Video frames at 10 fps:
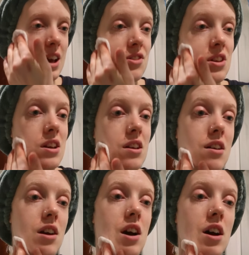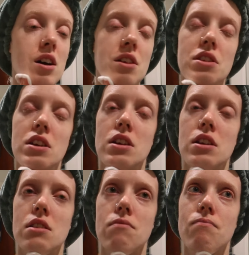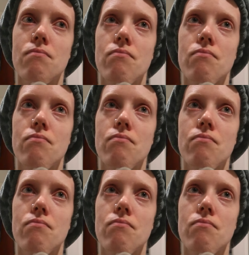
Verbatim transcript: guessing the